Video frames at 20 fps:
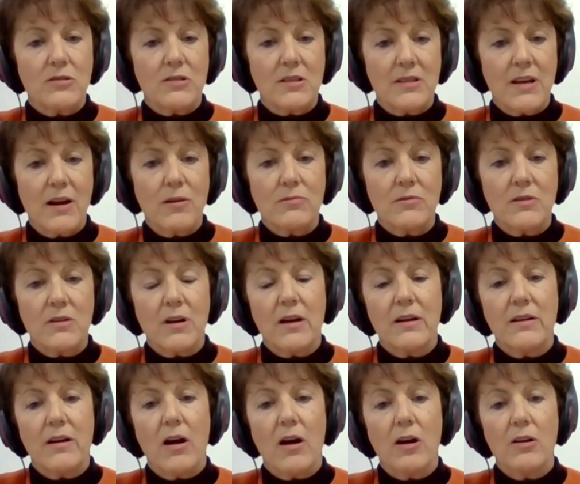does sound
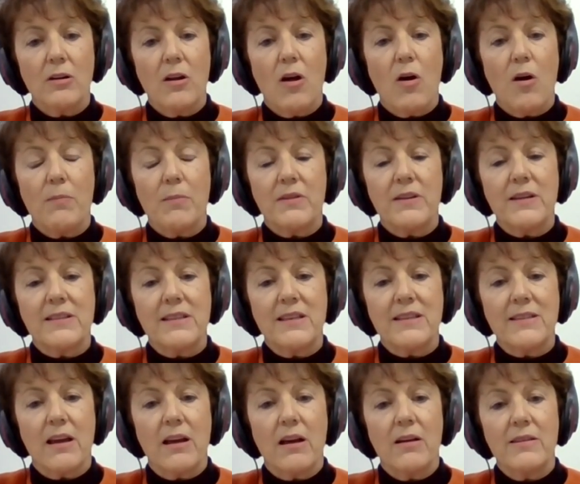a lot, but this
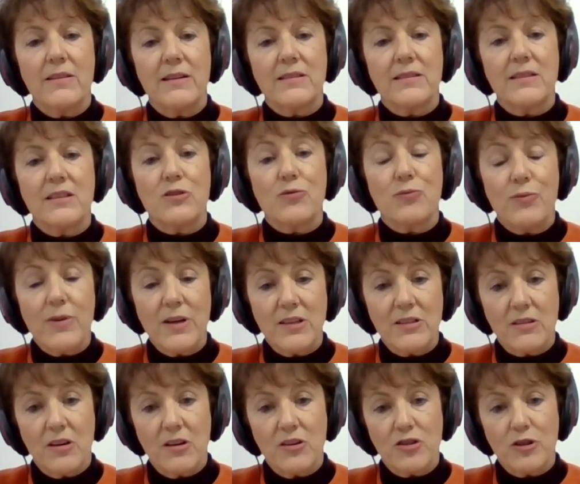is
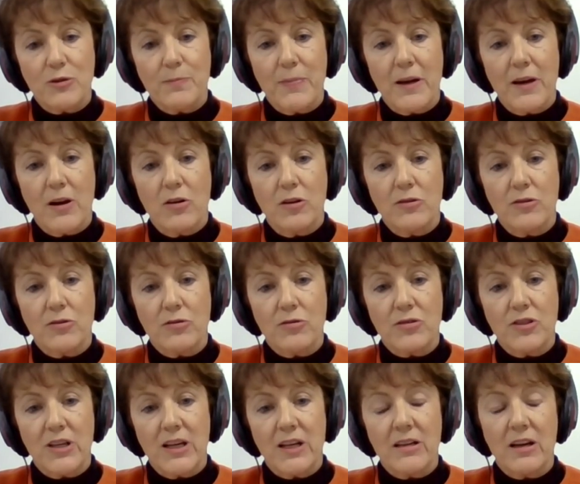research has been
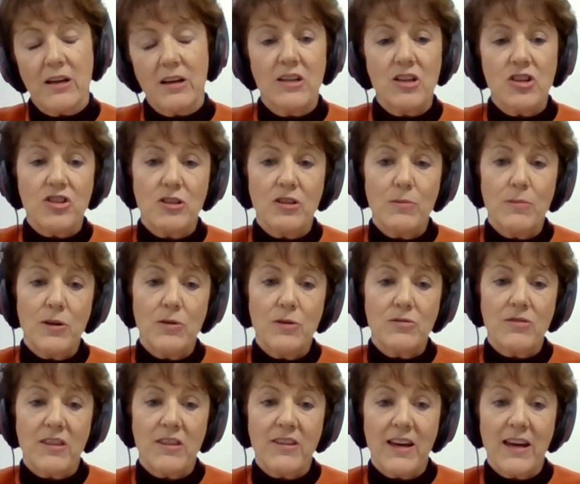conducted. Initially, we used
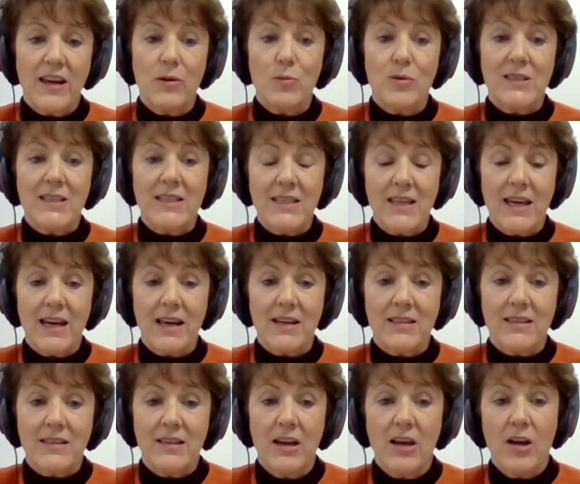to think it was
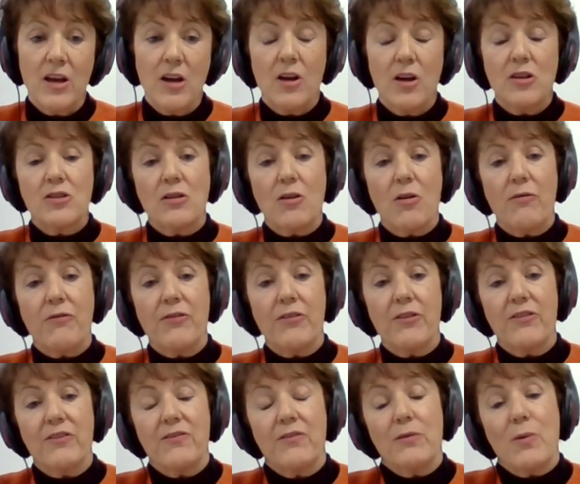6. So
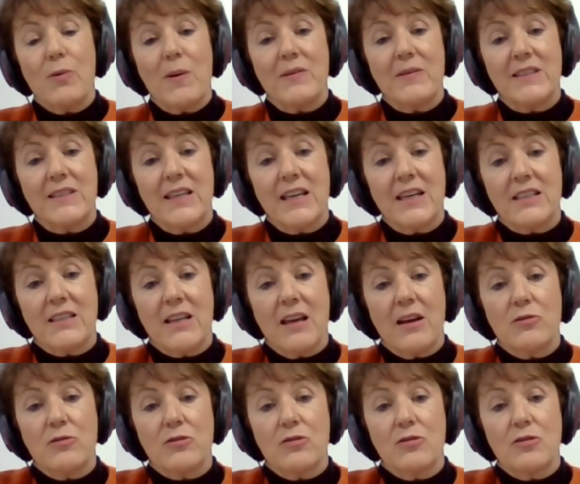for
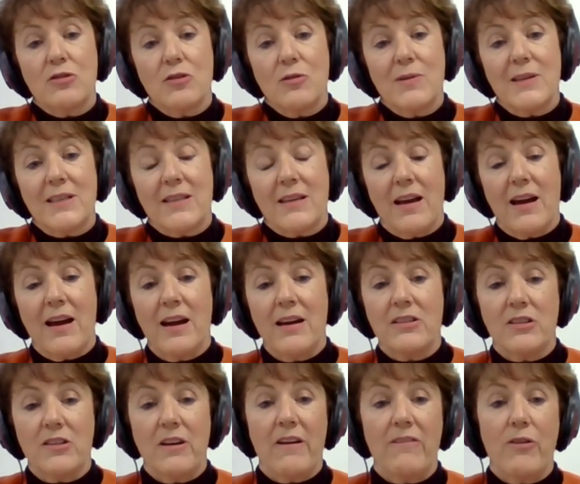6,000
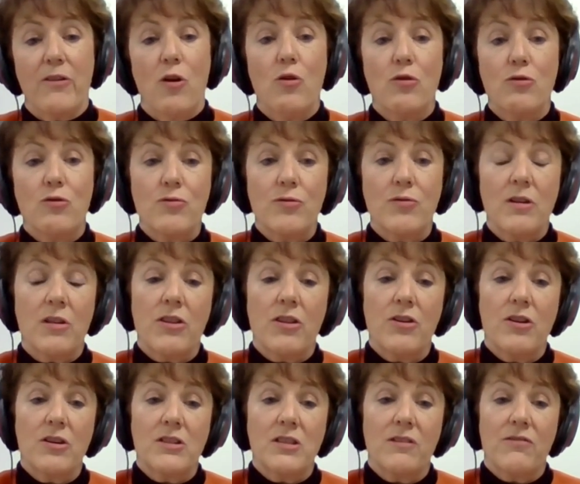suicides, you have
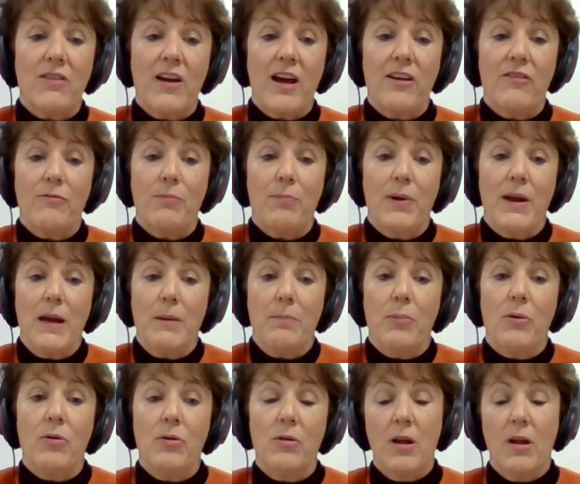135
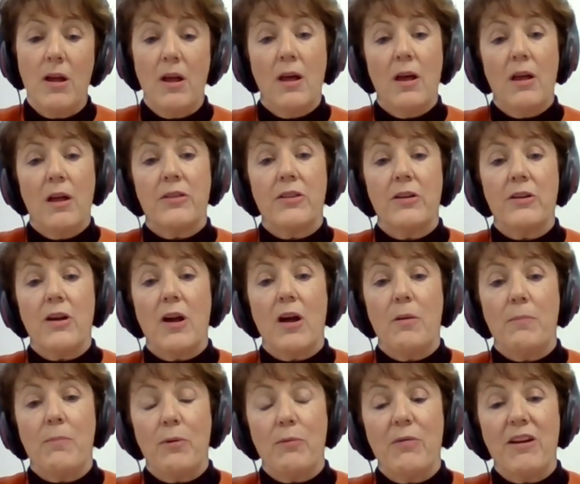people that are
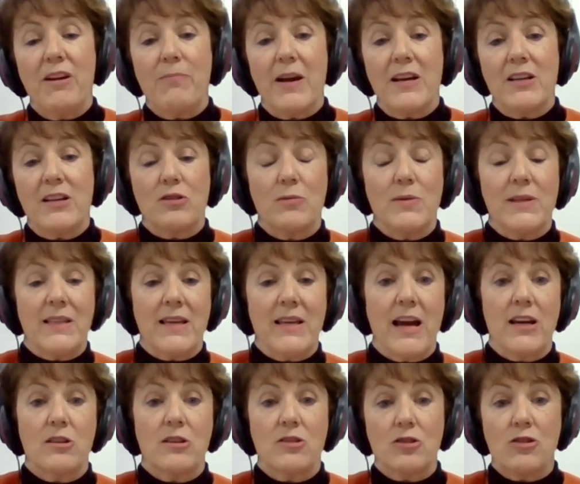bereaved by
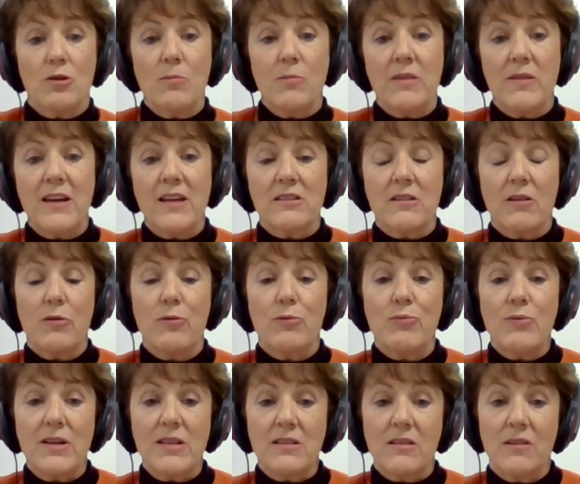suicide. Some of these are at
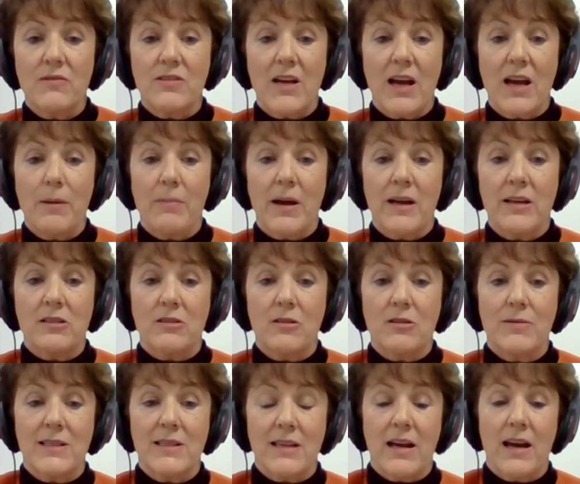risk of dying by
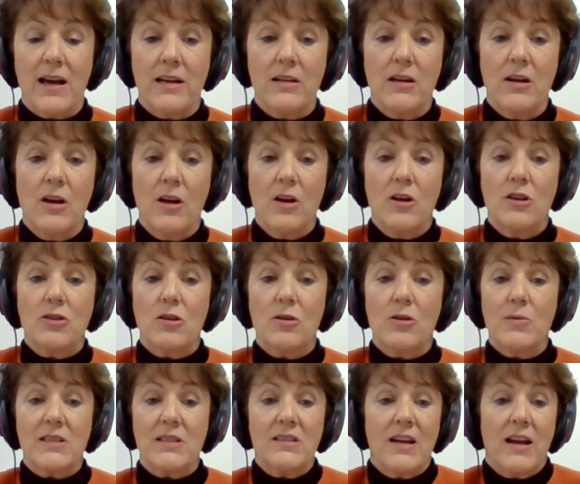suicide. So
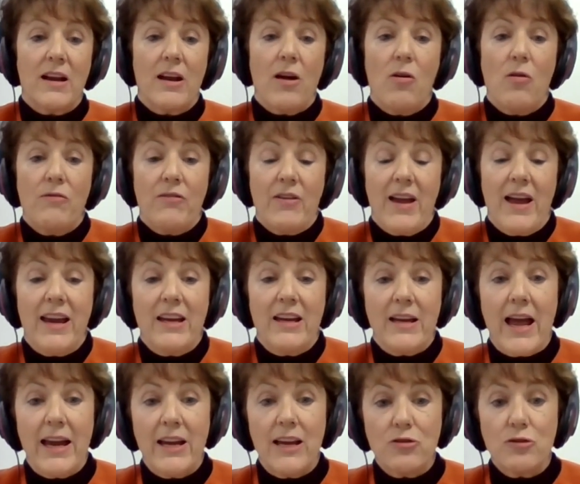it's nearly over
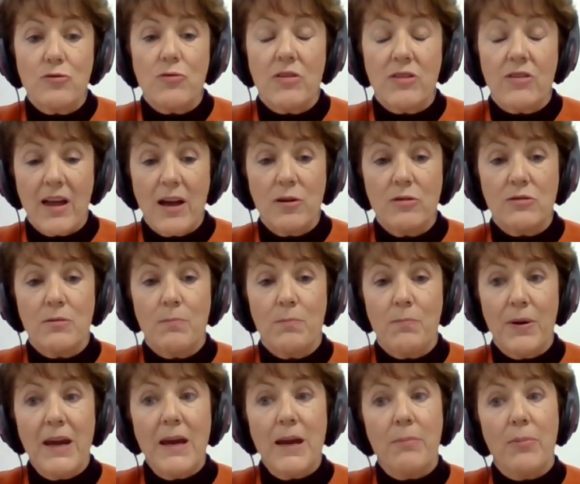800,000
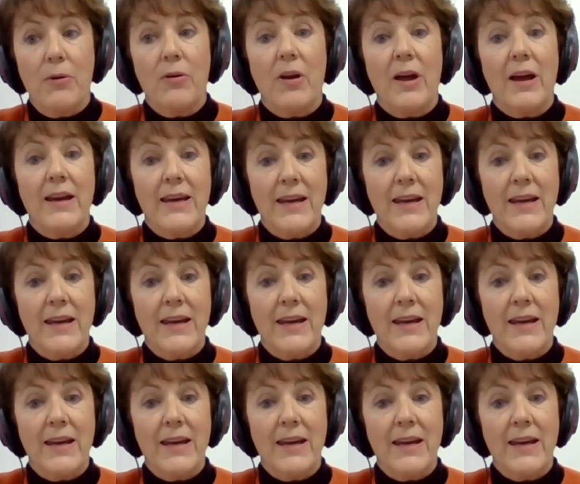people a